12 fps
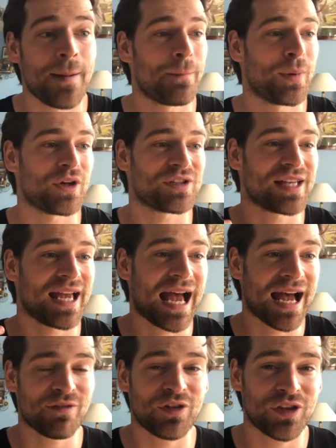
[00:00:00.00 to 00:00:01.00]
but
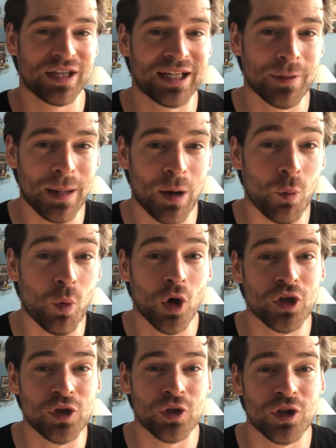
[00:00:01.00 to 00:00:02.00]
have a think about
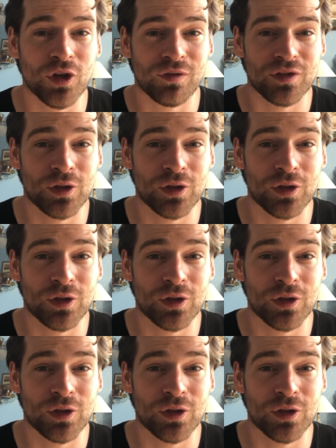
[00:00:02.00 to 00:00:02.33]
what you could offer